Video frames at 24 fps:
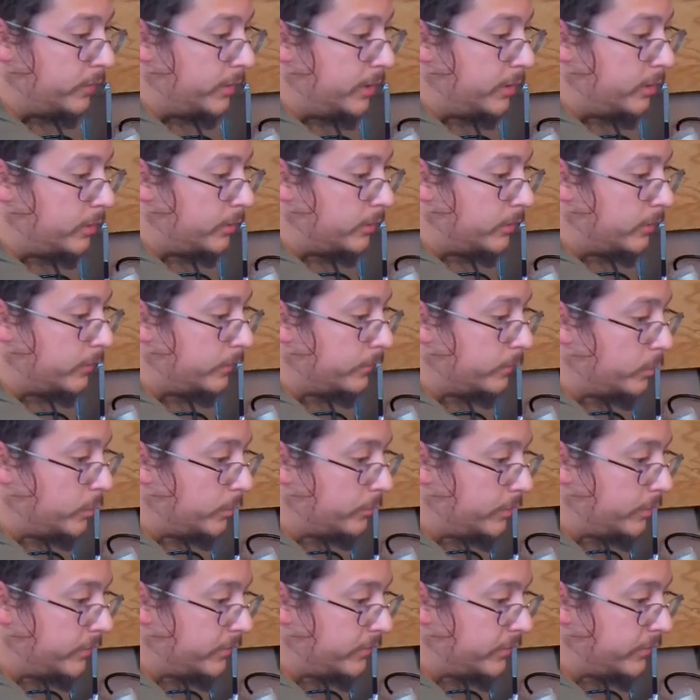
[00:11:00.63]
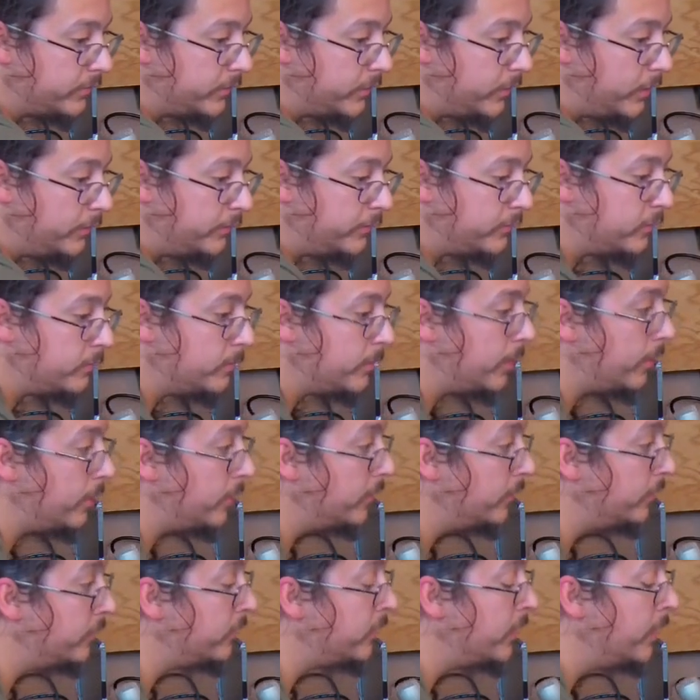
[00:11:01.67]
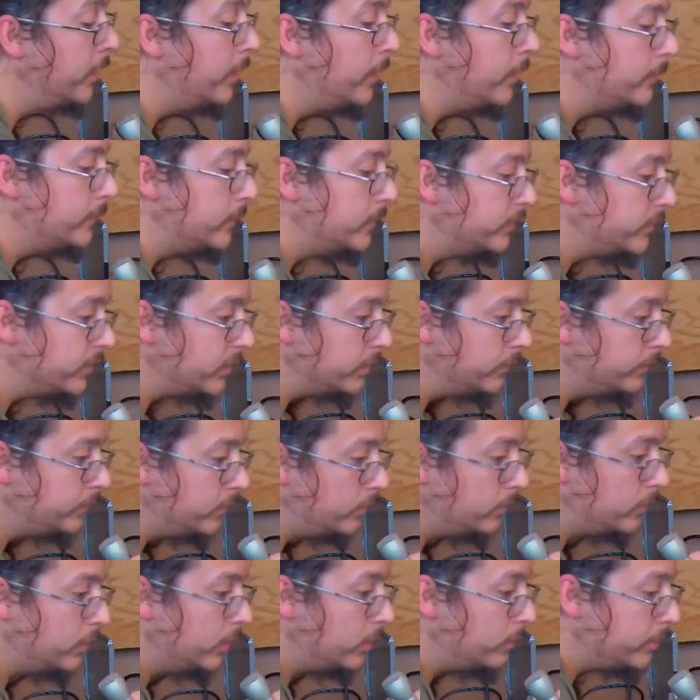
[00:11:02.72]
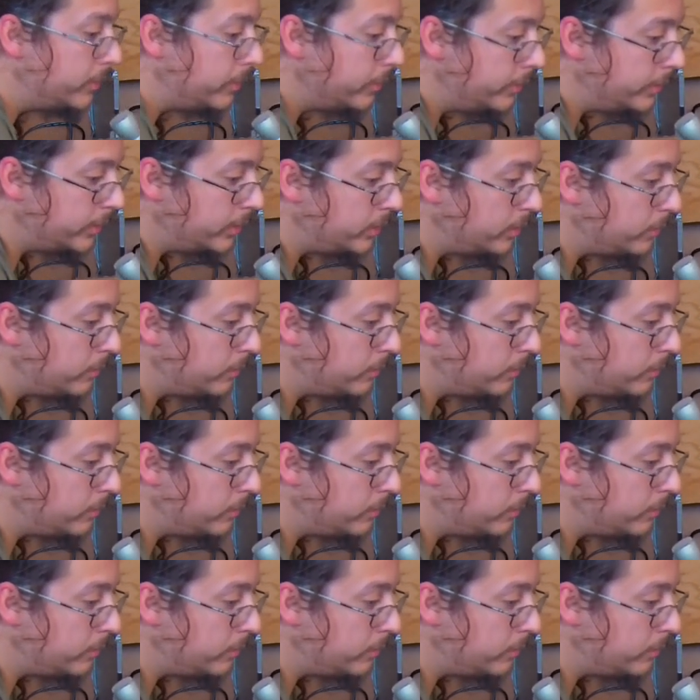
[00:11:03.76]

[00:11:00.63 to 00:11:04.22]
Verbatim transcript: here to this one where it says customized, this gives you the ability to